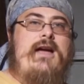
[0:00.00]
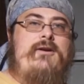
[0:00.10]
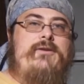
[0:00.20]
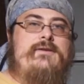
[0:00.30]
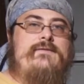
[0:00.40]

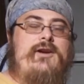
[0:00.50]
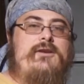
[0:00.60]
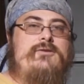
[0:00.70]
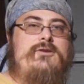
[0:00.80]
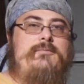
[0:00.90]
how this
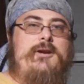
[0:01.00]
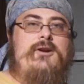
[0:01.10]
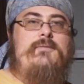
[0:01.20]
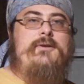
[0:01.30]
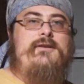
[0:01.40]
file should be
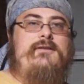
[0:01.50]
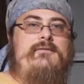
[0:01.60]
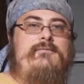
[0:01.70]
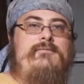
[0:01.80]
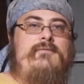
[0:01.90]
opened.
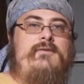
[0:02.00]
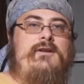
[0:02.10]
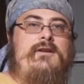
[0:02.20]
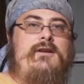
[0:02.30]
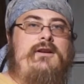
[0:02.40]

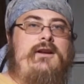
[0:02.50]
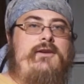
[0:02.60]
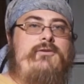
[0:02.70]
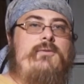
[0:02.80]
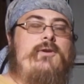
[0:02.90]

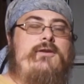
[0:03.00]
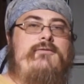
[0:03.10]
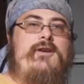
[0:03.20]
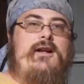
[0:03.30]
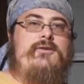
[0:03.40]
If you want the
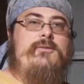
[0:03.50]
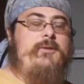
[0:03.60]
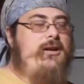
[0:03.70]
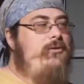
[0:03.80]
file to be